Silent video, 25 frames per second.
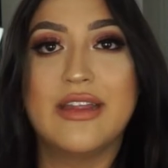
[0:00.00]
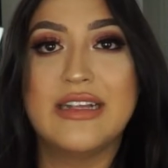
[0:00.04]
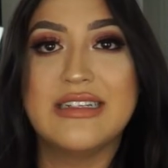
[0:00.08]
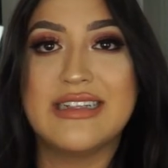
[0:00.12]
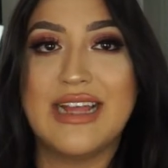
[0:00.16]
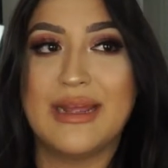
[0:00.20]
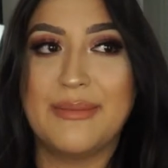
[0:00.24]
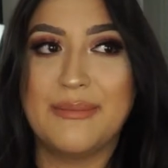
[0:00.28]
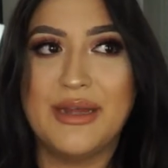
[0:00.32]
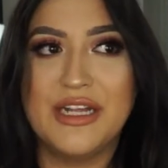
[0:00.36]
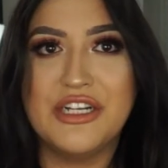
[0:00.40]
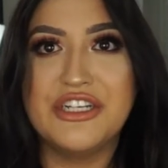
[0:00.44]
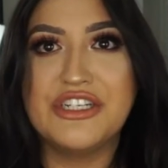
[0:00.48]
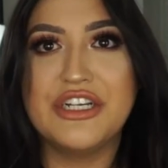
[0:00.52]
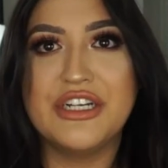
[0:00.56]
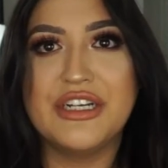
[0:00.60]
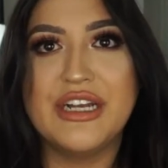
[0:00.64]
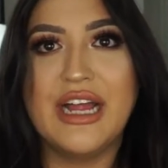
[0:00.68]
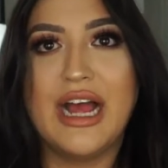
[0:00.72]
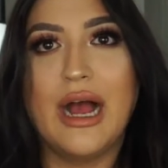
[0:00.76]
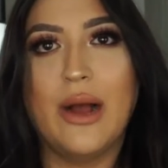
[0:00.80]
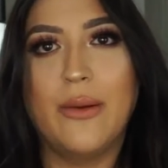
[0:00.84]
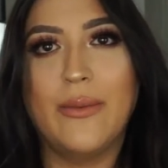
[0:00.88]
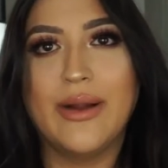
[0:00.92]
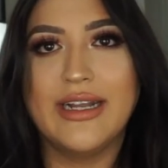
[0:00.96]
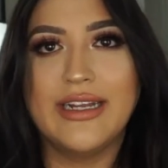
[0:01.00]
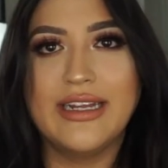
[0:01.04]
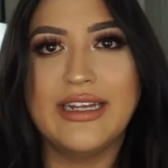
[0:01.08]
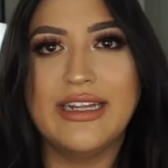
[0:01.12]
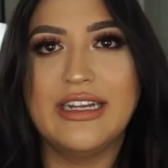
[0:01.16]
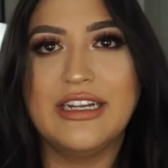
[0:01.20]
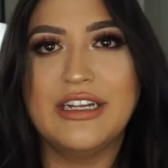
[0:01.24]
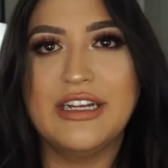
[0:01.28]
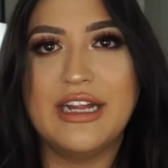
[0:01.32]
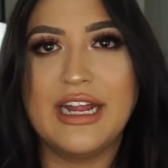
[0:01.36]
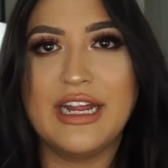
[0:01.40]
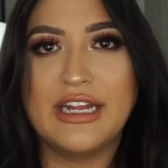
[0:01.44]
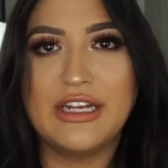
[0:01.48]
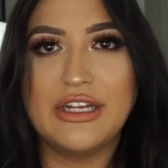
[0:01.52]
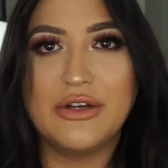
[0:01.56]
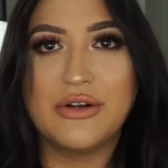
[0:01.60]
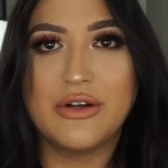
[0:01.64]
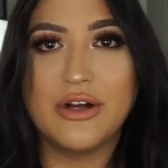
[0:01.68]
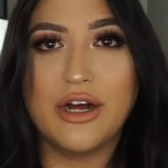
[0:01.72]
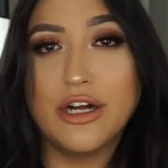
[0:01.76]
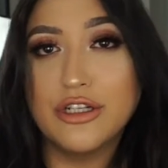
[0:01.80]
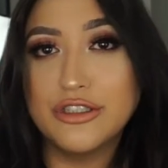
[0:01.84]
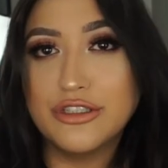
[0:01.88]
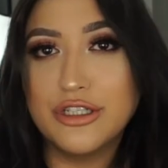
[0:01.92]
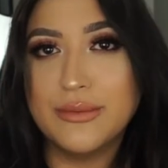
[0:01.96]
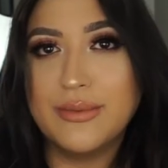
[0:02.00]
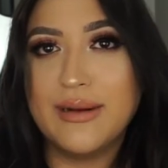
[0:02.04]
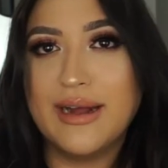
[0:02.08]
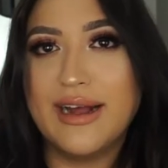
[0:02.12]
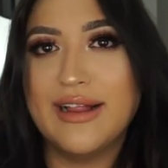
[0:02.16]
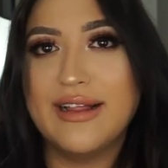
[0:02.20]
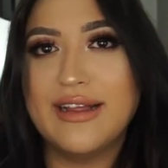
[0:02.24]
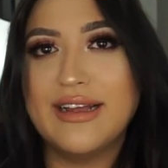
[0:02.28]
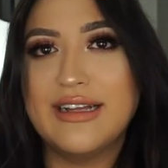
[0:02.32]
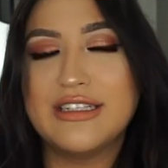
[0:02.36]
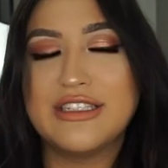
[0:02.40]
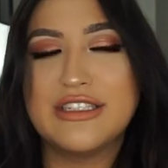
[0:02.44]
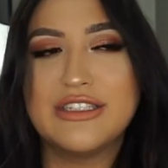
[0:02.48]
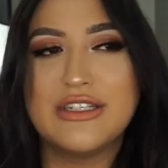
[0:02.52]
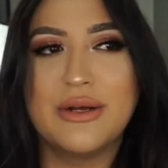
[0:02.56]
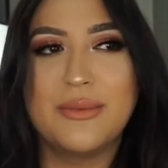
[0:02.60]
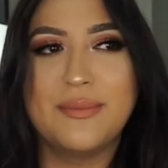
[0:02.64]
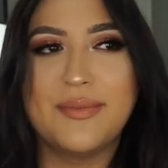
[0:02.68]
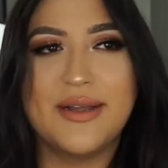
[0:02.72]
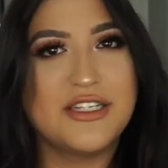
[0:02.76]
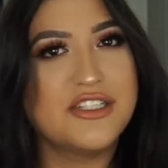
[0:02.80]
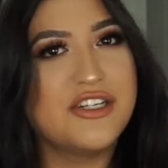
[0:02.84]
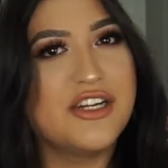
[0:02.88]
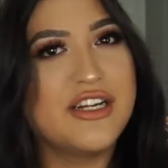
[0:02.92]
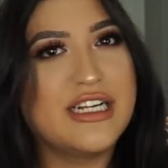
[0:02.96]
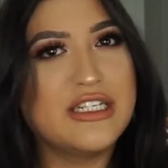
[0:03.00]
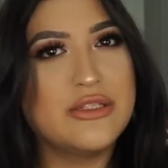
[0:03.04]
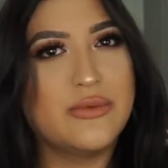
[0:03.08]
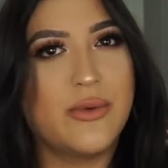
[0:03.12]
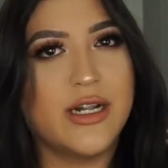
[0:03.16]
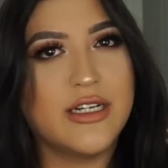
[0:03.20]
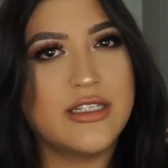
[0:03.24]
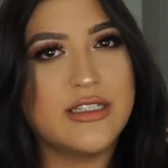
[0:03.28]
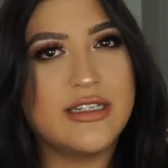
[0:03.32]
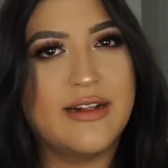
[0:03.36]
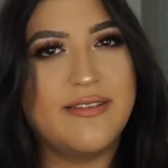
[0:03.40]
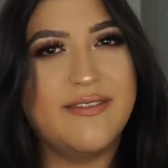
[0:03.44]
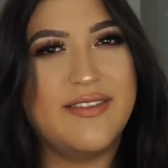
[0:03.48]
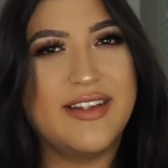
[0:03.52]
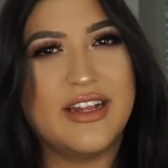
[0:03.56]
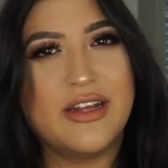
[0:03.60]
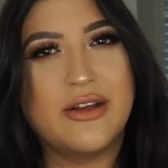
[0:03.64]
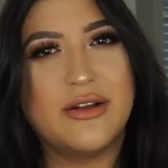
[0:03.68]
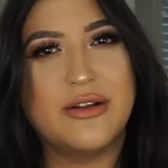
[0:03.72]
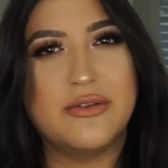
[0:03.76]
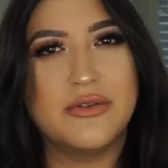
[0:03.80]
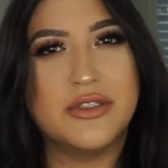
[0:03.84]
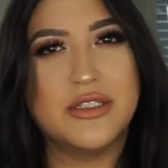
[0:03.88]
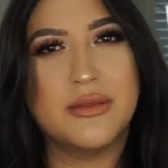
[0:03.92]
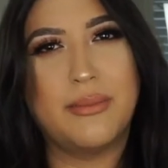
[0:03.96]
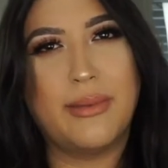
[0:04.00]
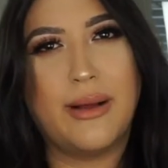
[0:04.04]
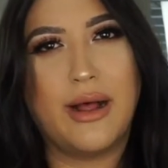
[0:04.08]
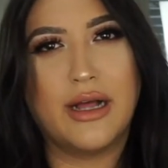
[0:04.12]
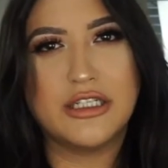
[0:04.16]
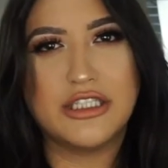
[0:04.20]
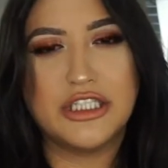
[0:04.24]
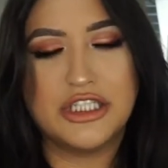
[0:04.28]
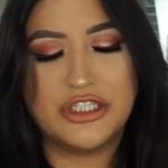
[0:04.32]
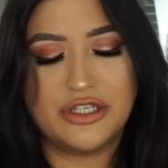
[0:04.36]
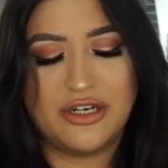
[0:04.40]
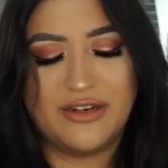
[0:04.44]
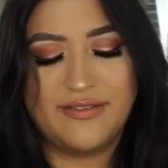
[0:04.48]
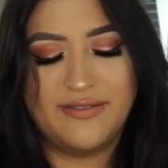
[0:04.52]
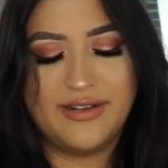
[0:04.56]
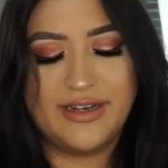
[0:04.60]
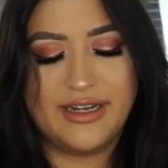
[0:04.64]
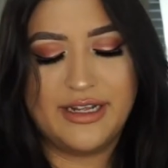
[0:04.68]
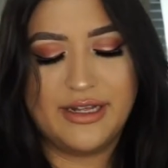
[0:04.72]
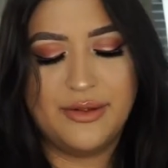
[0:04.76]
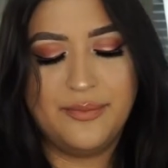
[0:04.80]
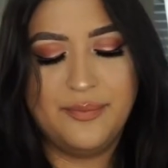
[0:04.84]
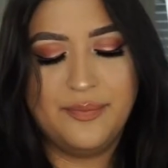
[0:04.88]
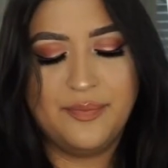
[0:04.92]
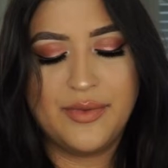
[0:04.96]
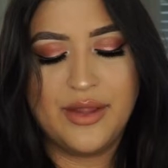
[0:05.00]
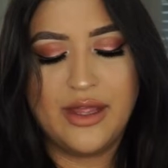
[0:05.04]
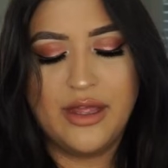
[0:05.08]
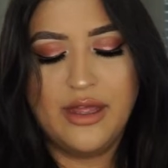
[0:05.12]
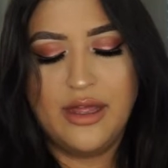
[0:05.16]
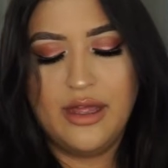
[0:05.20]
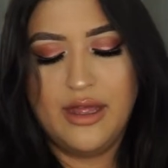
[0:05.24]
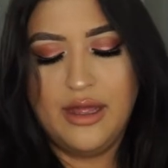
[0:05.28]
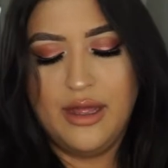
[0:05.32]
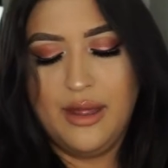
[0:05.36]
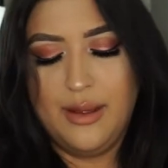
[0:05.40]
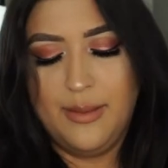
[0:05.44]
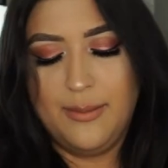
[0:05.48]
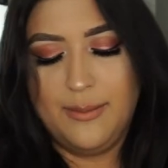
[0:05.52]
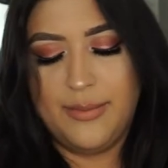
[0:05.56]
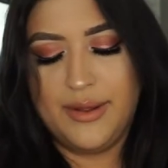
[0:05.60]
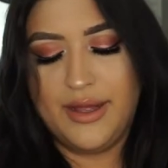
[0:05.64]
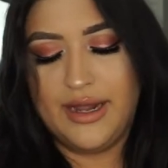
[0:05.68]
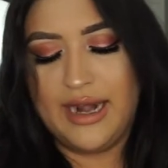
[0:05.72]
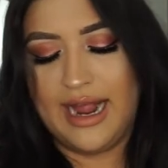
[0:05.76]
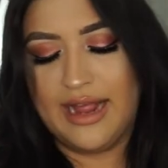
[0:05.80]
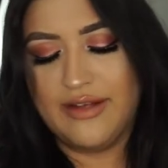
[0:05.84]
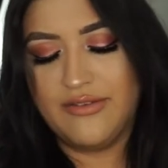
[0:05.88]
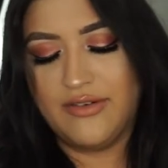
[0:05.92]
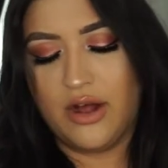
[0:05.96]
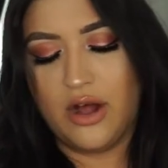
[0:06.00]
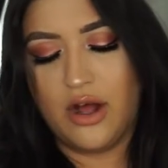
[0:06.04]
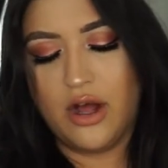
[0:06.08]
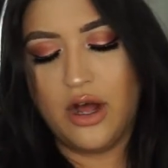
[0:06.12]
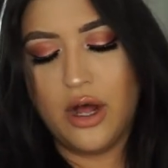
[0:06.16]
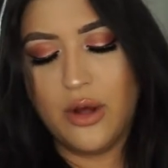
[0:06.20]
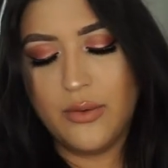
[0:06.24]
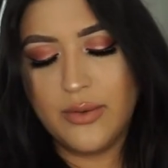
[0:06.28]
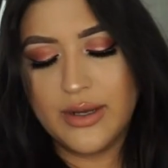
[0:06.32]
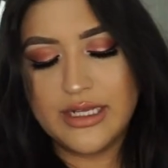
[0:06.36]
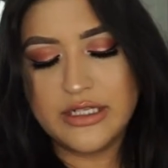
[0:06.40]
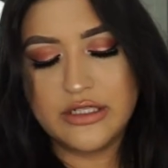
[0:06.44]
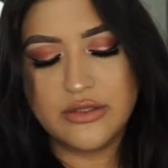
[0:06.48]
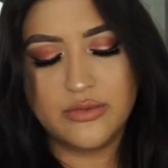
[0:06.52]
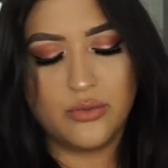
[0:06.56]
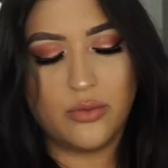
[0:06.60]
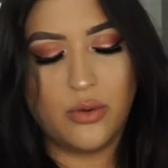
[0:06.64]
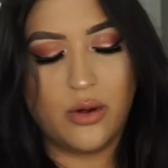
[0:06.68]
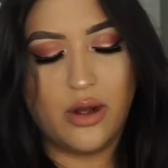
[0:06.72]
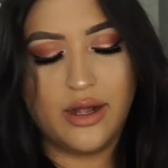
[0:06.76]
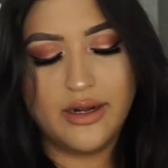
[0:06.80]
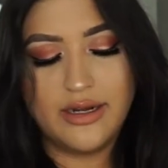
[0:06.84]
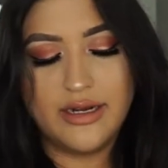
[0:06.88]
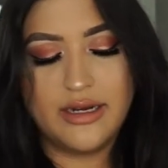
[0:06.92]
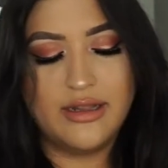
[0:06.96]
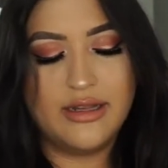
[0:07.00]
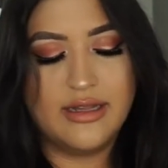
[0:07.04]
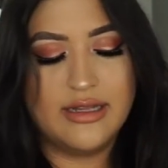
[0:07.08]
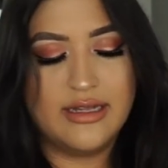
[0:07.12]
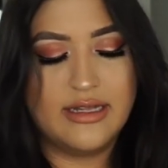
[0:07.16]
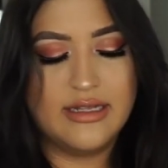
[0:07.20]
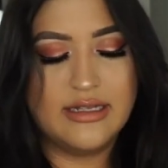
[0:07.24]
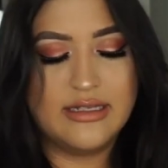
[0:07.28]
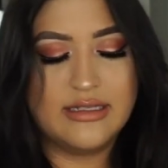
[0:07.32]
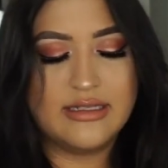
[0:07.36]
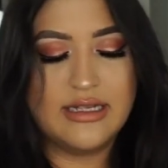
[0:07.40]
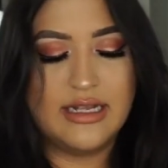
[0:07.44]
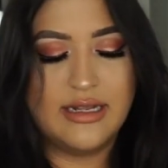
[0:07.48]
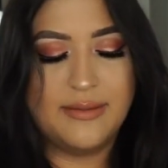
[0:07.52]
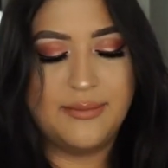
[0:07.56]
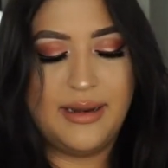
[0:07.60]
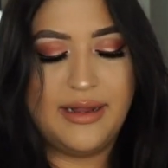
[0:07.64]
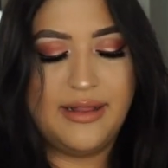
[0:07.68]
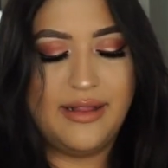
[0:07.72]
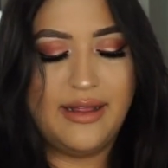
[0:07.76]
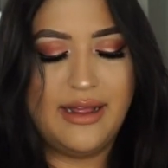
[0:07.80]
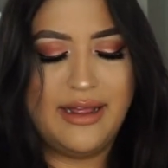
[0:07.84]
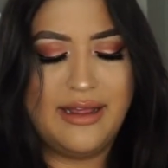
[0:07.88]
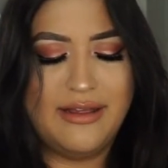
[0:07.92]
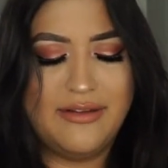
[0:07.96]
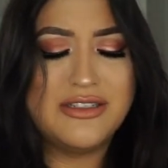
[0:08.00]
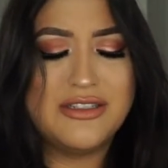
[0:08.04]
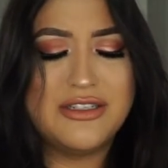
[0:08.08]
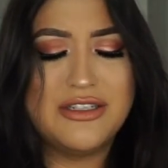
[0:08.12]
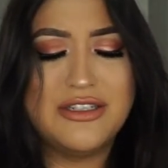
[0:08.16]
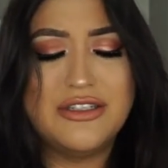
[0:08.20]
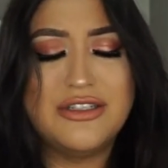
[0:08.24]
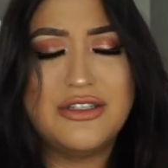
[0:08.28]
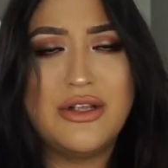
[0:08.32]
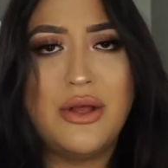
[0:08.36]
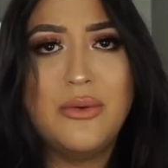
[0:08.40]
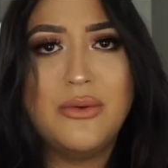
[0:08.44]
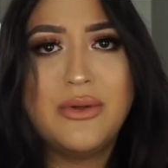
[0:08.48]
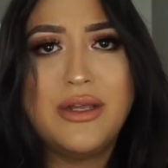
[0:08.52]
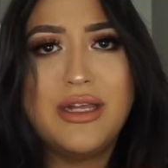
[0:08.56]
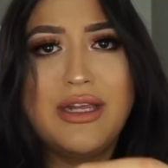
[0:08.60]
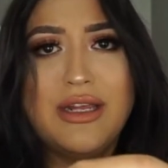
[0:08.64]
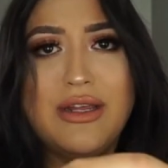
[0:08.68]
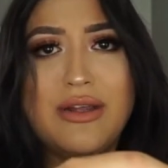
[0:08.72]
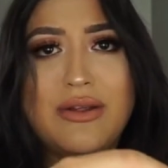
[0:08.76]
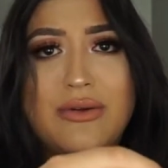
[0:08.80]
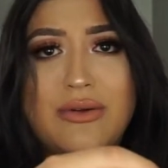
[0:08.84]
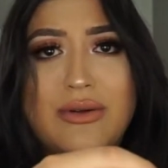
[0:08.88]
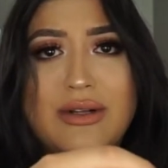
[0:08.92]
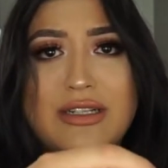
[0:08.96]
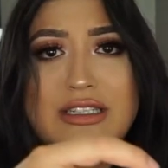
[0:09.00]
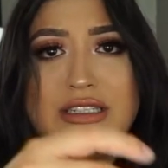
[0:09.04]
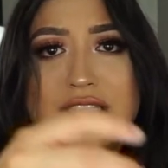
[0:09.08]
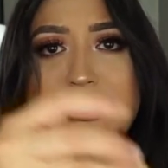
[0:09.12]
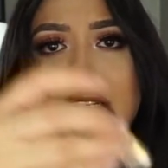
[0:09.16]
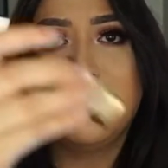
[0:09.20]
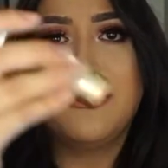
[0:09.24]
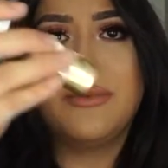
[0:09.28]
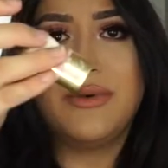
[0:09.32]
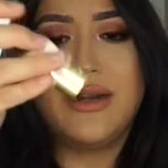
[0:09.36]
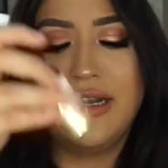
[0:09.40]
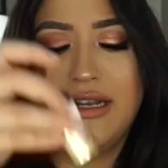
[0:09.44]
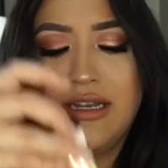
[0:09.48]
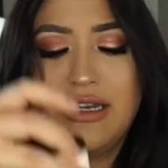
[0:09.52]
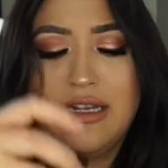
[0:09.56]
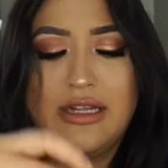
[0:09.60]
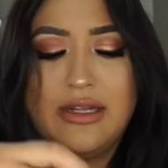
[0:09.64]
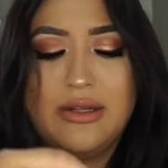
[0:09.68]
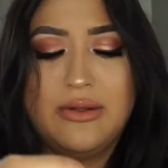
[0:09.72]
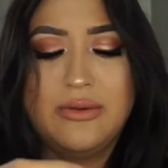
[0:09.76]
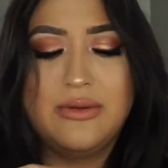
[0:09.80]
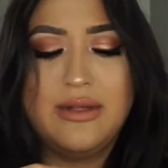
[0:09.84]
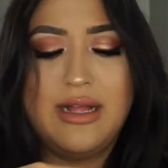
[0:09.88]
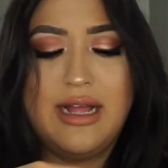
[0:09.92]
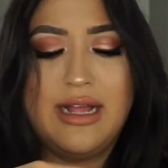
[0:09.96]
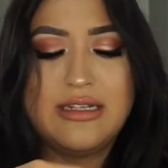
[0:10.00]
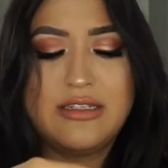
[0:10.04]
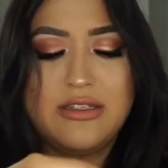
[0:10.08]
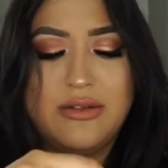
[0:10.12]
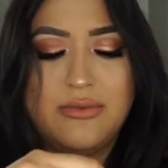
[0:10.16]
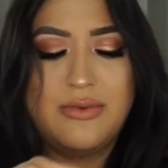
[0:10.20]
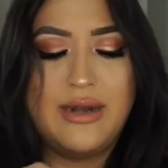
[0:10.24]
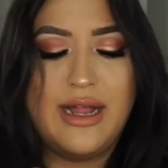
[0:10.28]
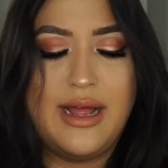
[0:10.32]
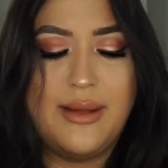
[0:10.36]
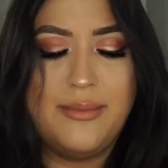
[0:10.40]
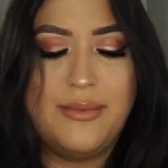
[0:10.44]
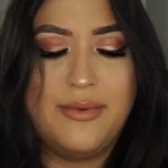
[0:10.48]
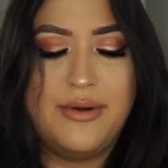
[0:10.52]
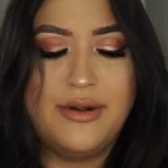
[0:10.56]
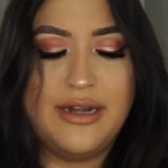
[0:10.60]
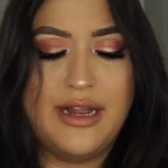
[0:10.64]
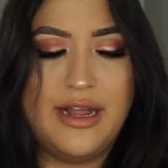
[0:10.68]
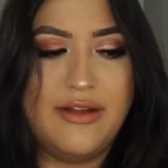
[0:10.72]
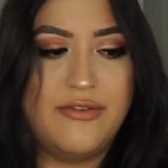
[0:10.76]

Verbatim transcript: this, I mentioned how I needed a new contour palette, so make sure you guys watch that video. It was a BoxyCharm video, but I've always wanted this in my life. It's just so cute. It's still brand new, has a wrapper and